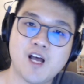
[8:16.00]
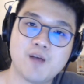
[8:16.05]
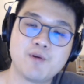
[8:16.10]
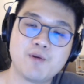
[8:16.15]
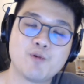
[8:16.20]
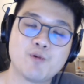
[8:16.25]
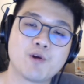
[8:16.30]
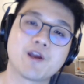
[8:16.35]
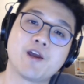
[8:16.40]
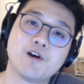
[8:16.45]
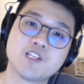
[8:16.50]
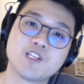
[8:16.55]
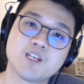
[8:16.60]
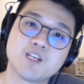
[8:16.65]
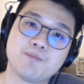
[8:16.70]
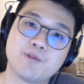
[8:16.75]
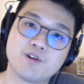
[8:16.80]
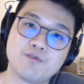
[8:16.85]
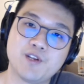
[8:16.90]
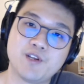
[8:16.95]
I'll be working on
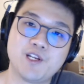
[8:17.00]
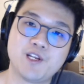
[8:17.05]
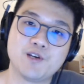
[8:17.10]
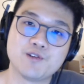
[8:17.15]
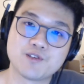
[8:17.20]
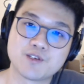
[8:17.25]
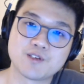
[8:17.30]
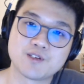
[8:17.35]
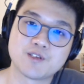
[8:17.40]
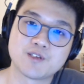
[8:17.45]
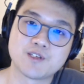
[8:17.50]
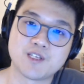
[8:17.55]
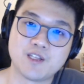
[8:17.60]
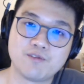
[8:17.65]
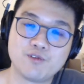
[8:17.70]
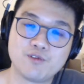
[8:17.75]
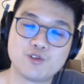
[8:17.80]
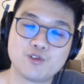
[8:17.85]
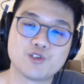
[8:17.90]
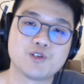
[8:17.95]
some more videos in the
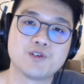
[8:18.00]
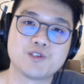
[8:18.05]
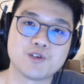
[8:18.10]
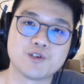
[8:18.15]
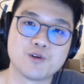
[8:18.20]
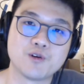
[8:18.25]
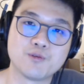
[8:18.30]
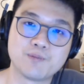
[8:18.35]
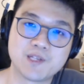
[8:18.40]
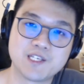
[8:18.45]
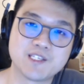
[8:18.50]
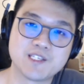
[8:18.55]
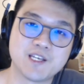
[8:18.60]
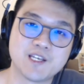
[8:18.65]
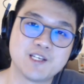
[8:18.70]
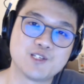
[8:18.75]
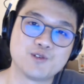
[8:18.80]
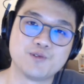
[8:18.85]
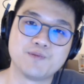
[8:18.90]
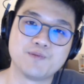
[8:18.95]
future, so please stay
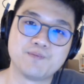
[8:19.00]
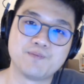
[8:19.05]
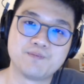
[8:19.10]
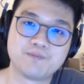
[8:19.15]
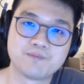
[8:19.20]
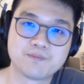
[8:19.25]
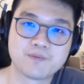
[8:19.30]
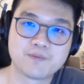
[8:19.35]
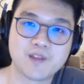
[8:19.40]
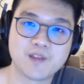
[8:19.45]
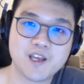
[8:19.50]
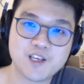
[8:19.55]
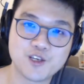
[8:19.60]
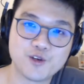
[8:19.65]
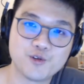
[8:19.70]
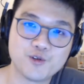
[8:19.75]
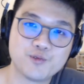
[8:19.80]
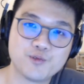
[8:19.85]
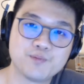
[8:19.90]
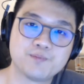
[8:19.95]
tuned. Thank
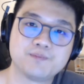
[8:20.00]
you.